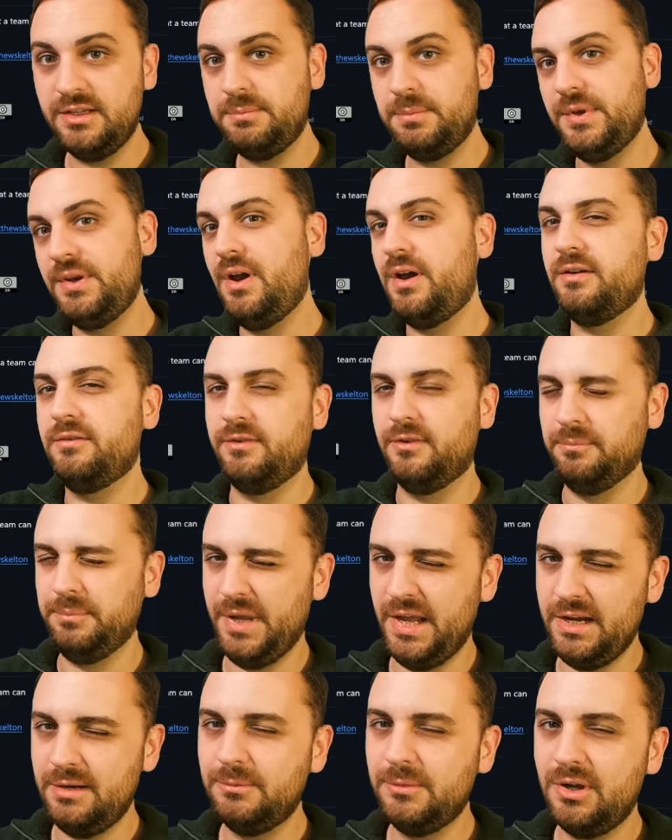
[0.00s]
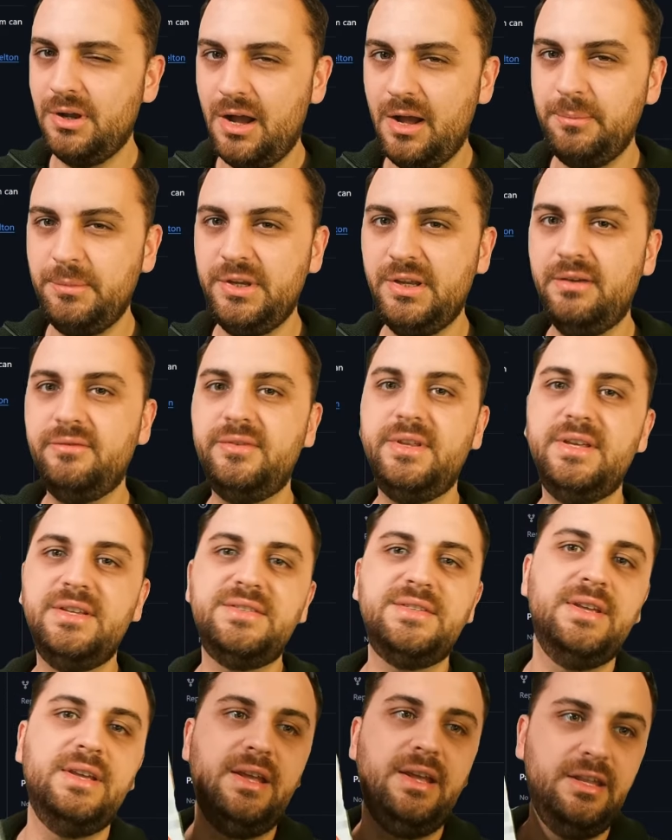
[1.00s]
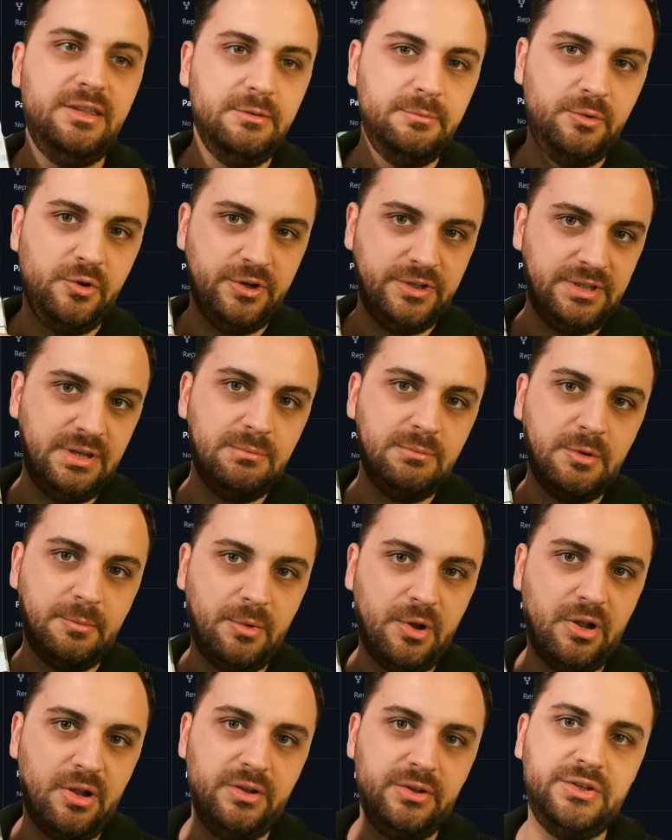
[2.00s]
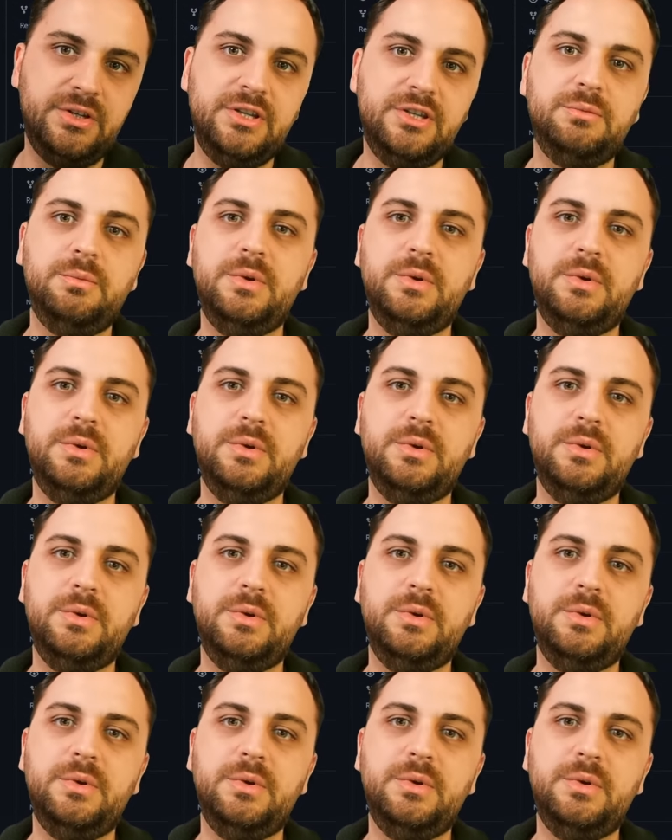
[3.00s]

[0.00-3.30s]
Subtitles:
but not a verbatim copy of this in the book Team Topologies,